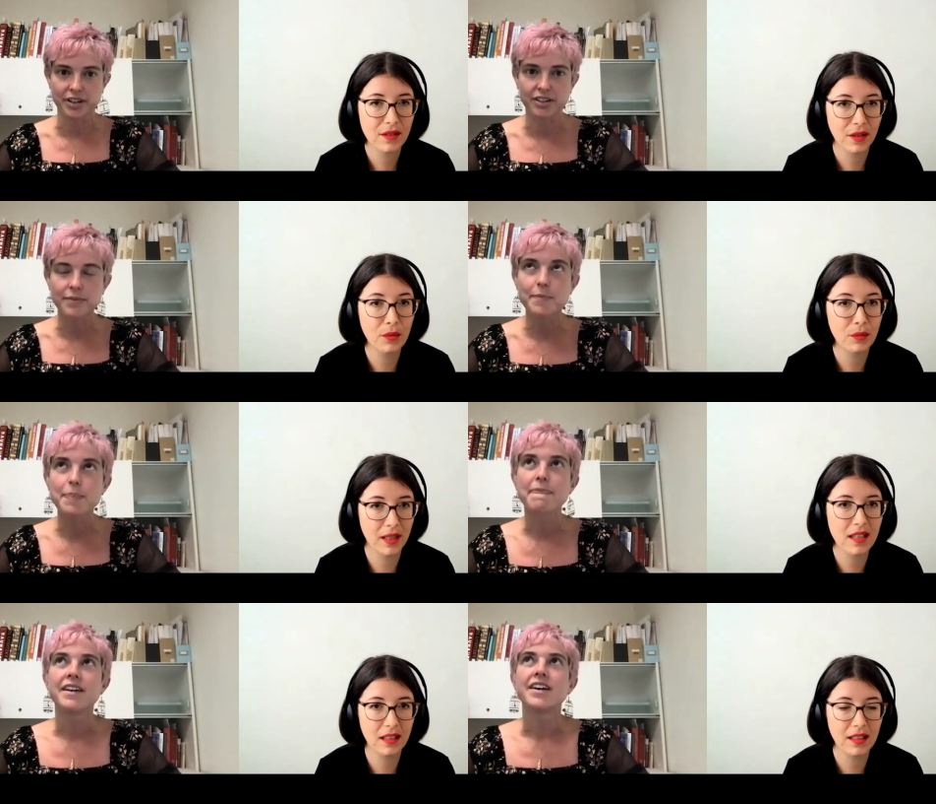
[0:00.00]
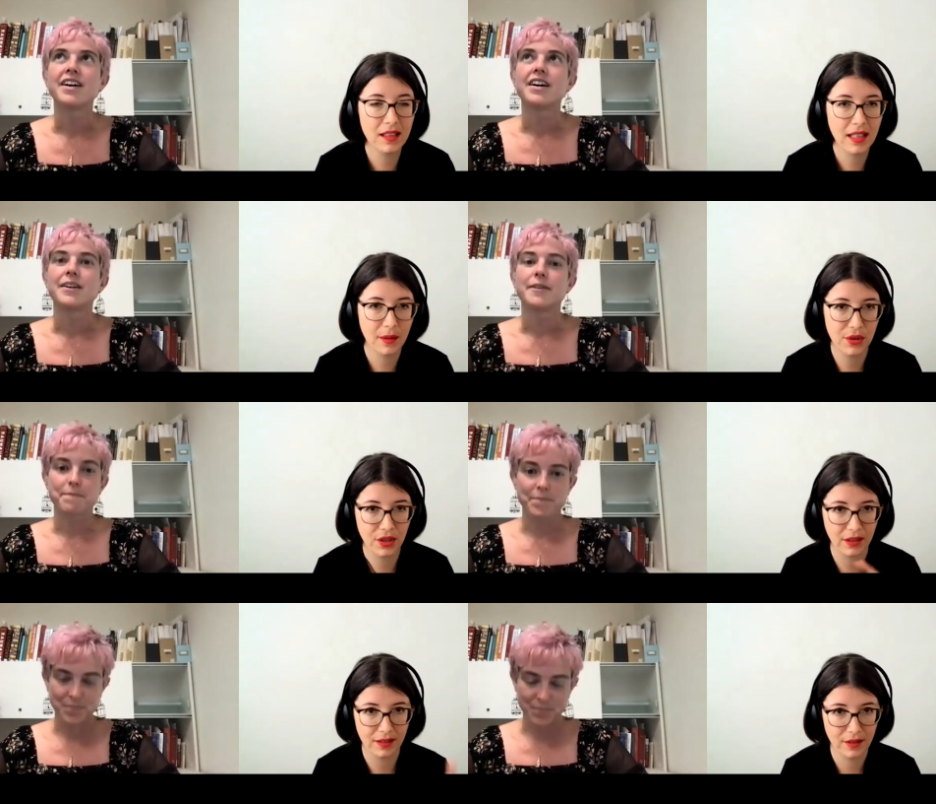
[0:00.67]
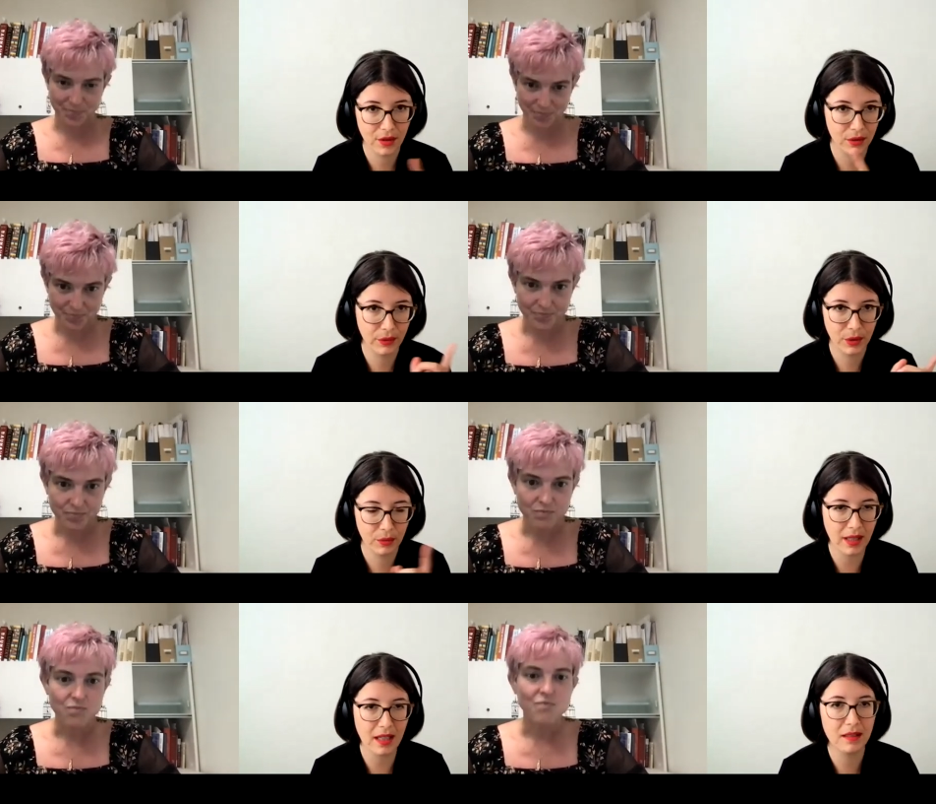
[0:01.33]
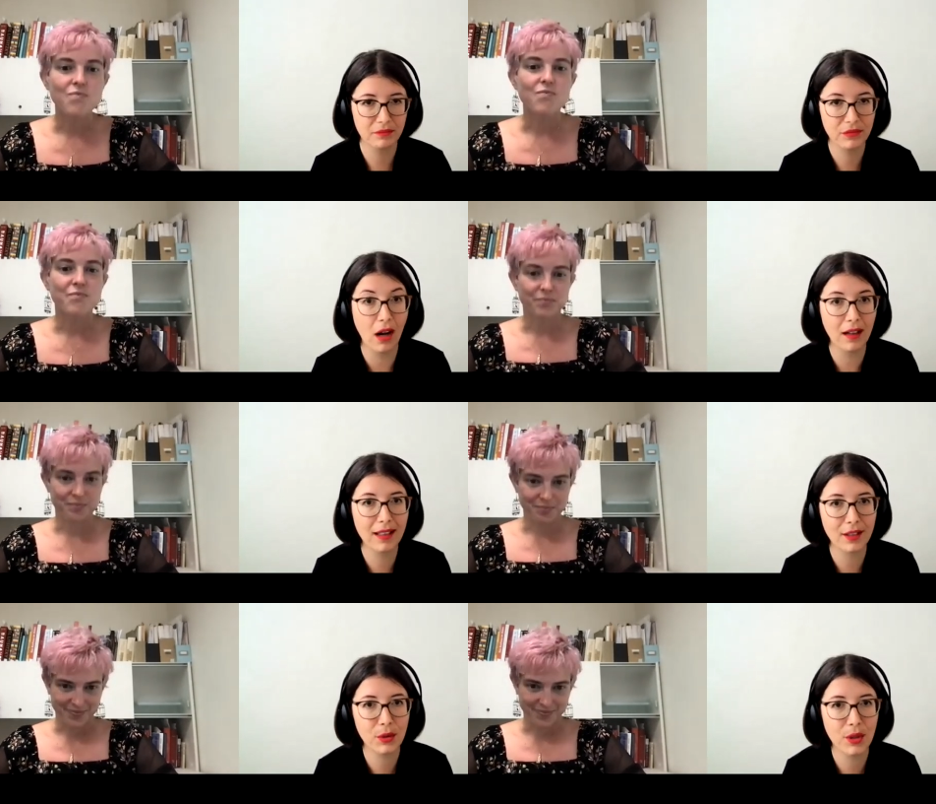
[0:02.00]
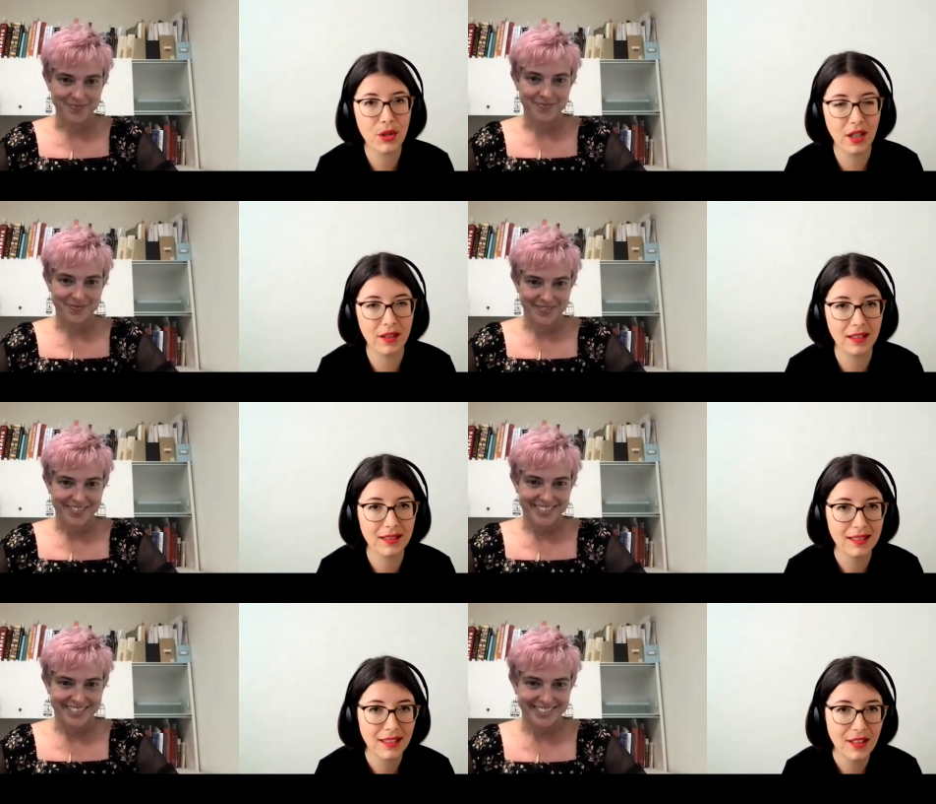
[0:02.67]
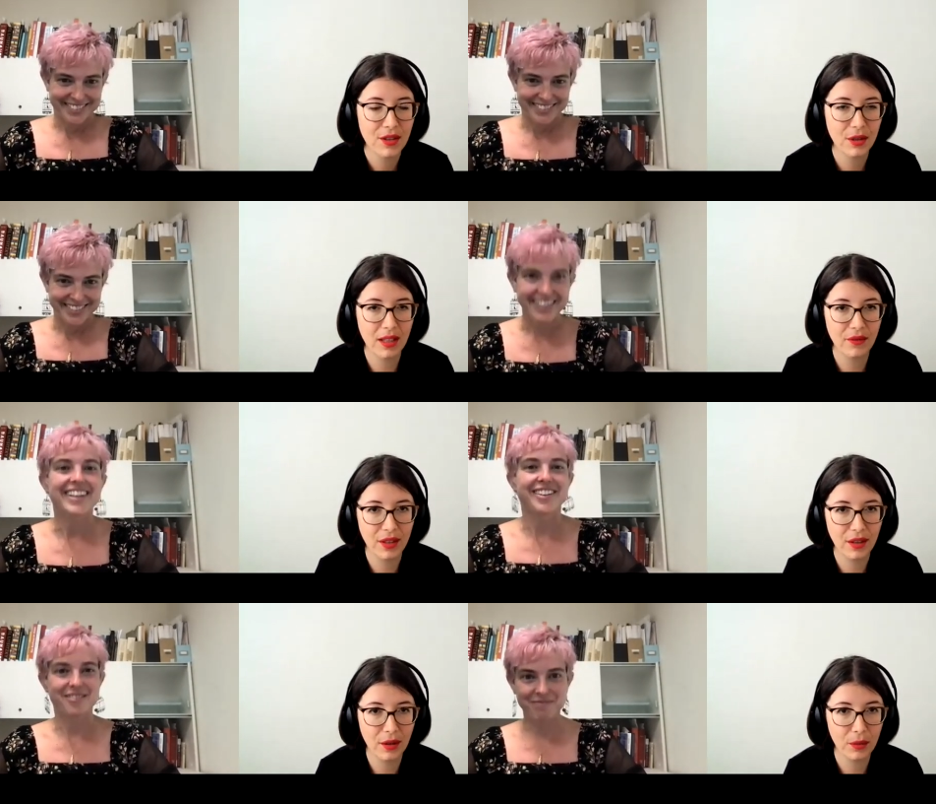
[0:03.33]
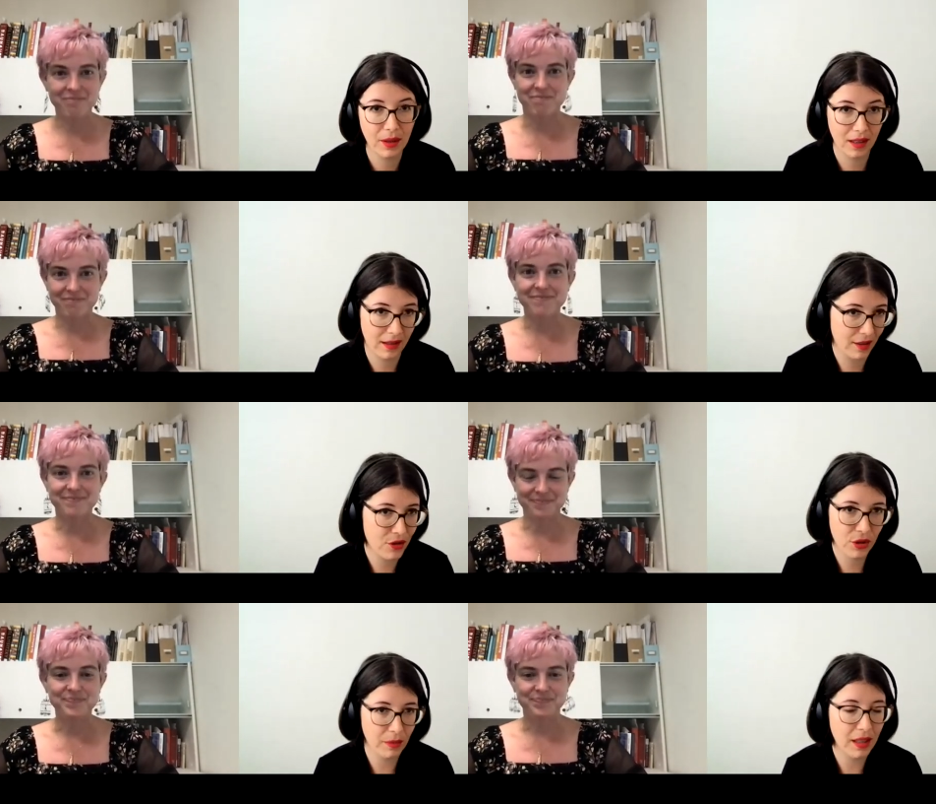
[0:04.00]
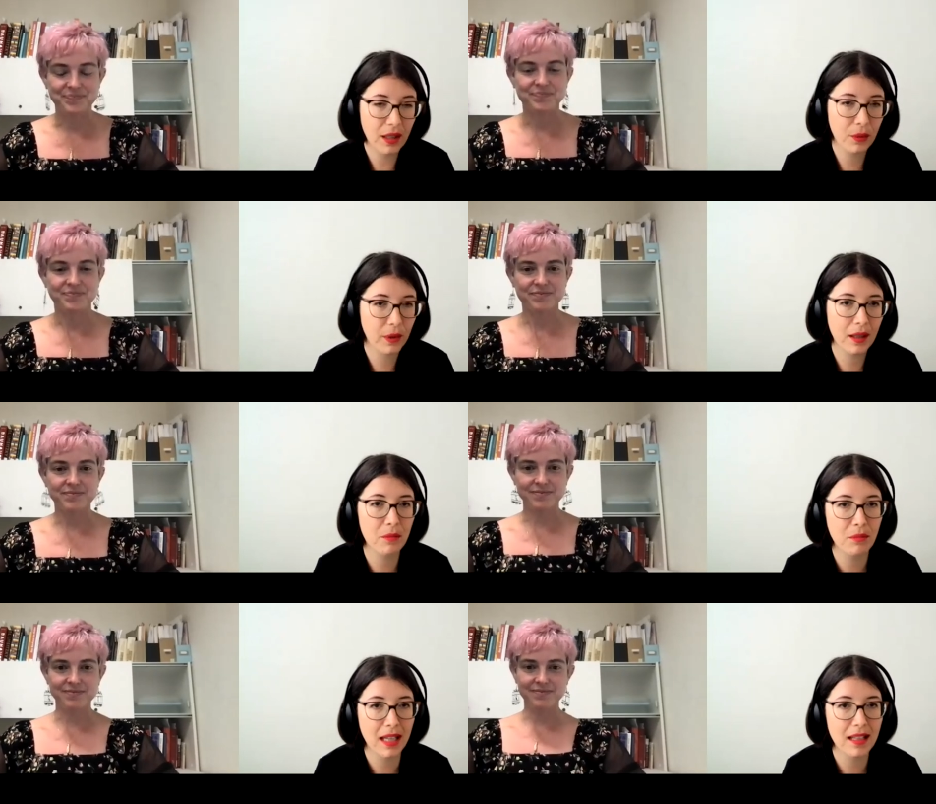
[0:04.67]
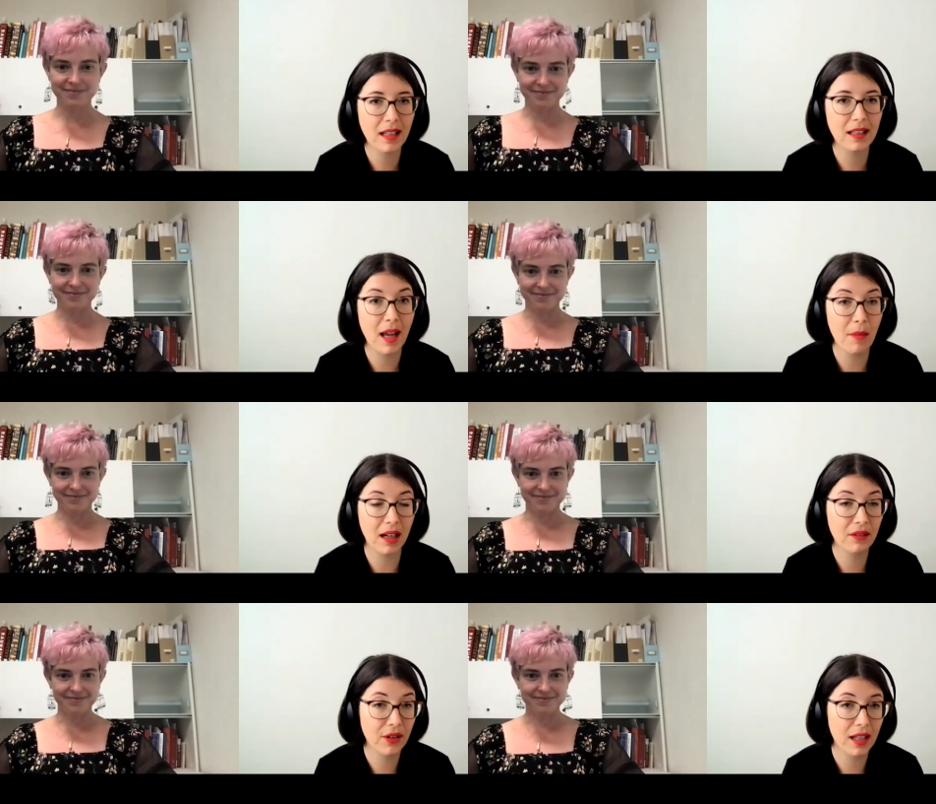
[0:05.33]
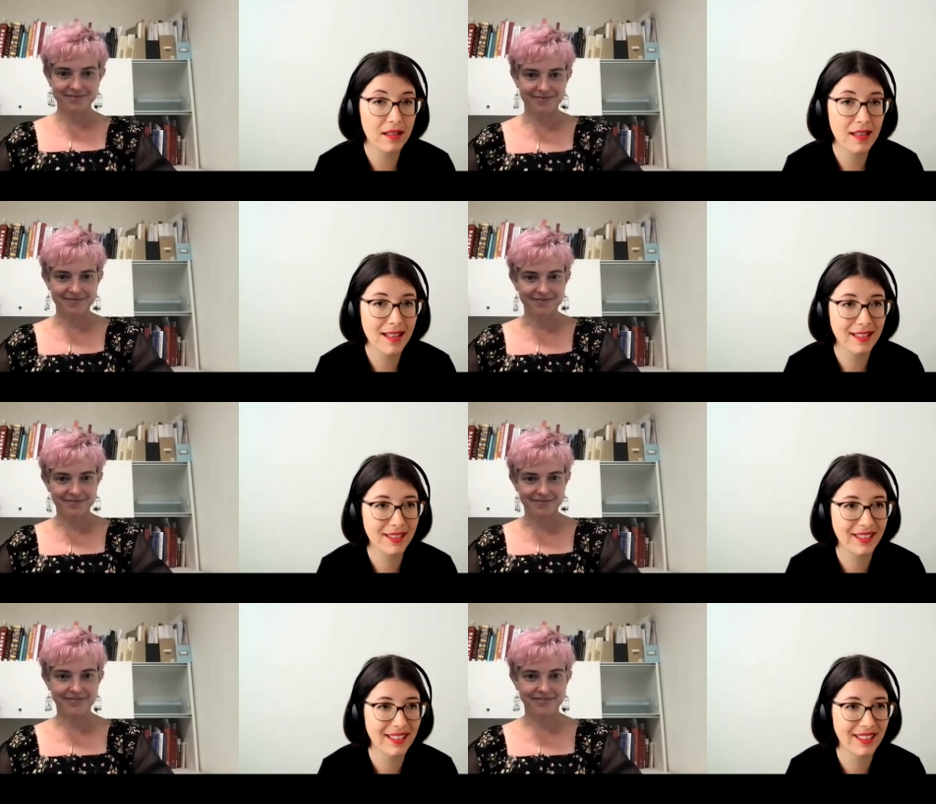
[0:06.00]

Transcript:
Speaker 1: So basically, the same circles who would be talking to each other. So even though we are in Germany, we are basically among friends.